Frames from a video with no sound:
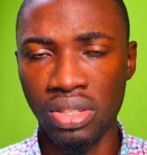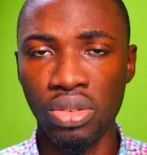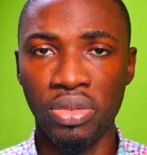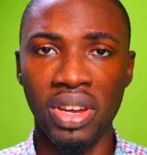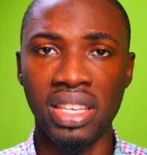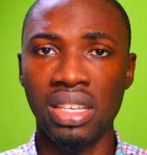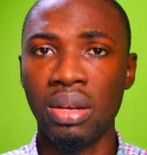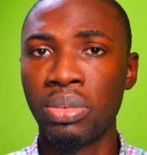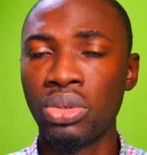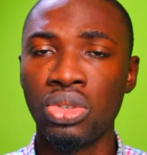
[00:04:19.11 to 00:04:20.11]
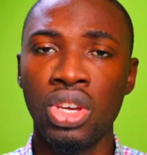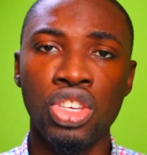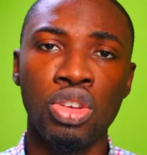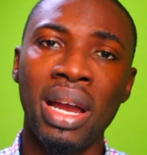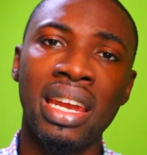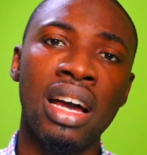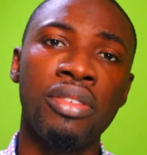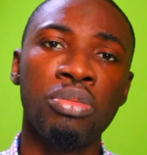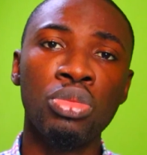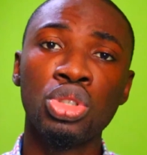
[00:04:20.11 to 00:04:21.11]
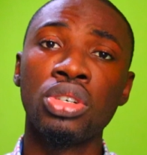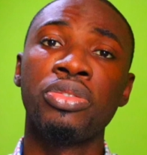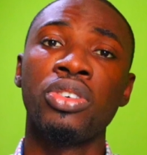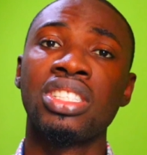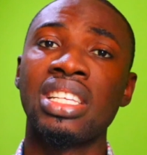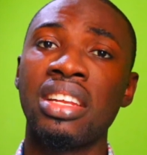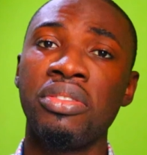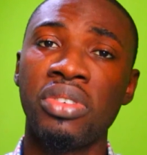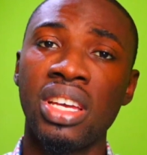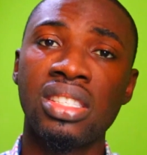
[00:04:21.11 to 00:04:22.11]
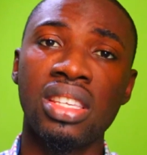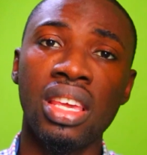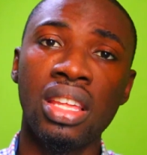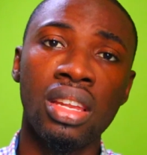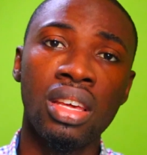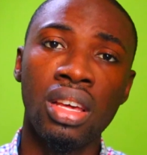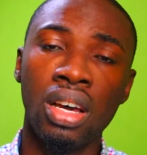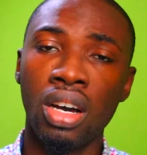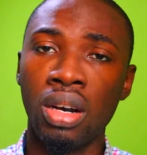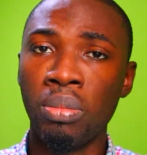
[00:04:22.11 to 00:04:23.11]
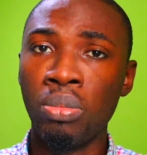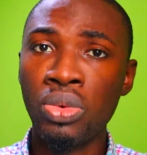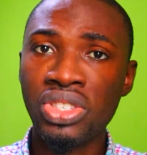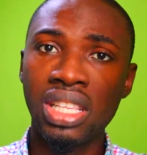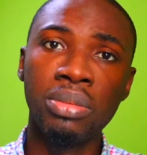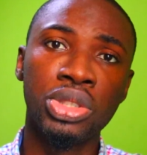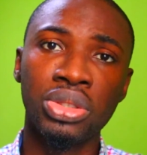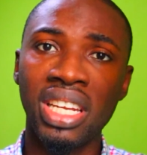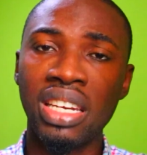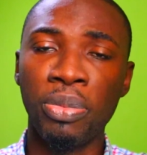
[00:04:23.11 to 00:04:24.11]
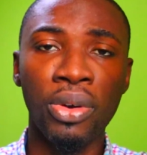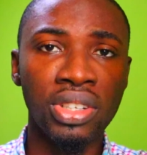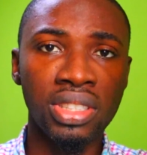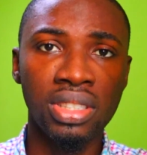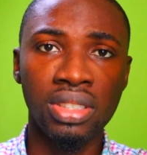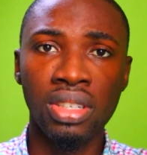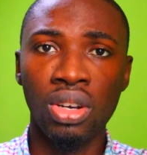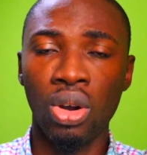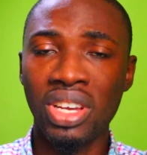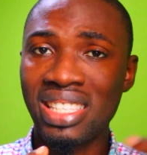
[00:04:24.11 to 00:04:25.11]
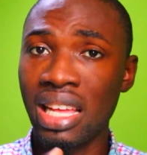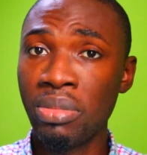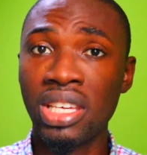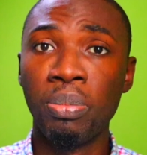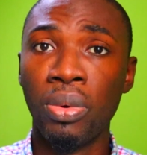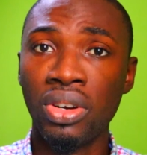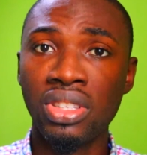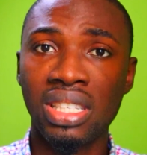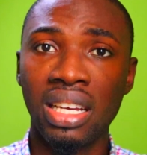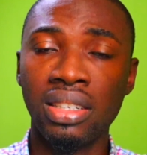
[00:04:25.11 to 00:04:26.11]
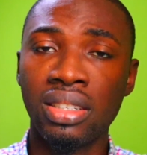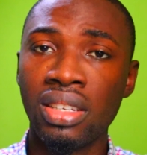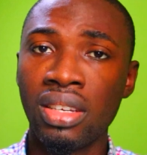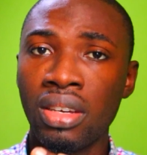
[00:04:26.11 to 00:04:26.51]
So for example, you might have mutual funds that invest in Muslim traded bonds or Islamic bonds, and